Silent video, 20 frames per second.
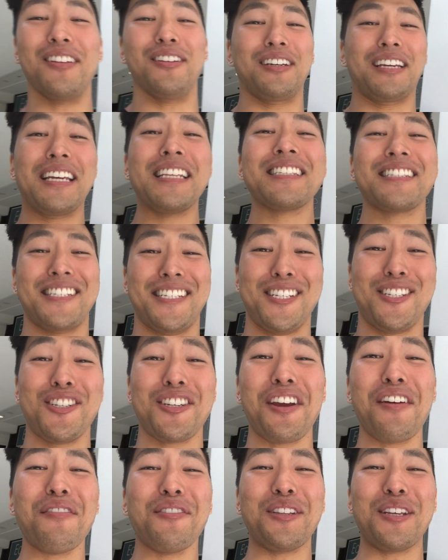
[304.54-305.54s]
to look as
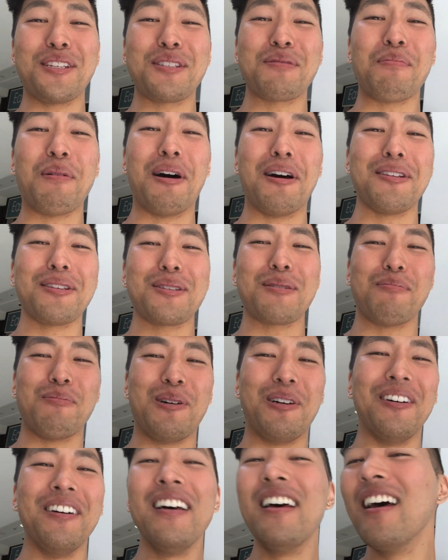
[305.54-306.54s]
disheveled as
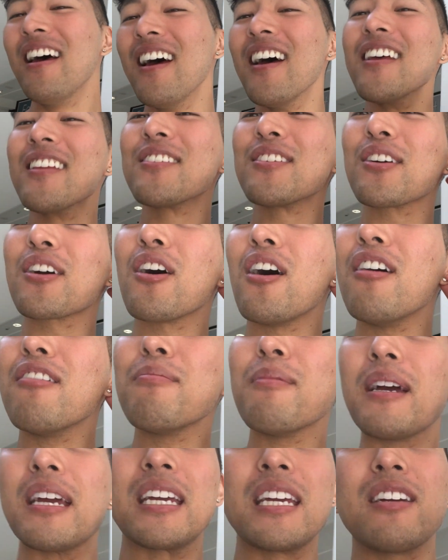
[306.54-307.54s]
possible. Took
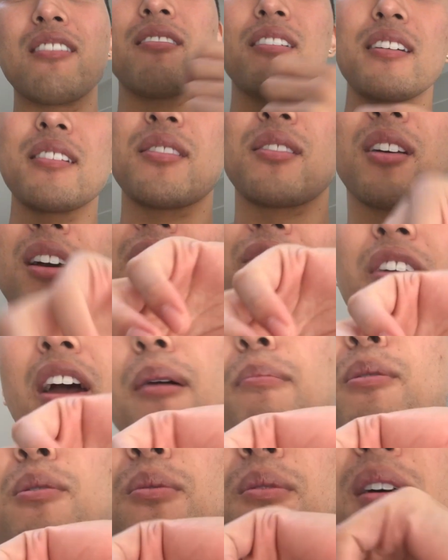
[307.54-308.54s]
off my earrings, took off
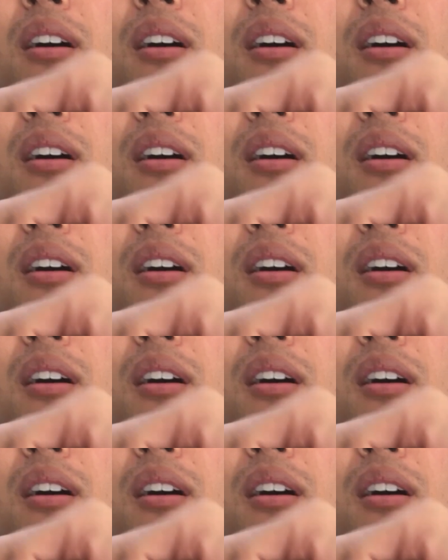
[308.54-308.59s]
Apple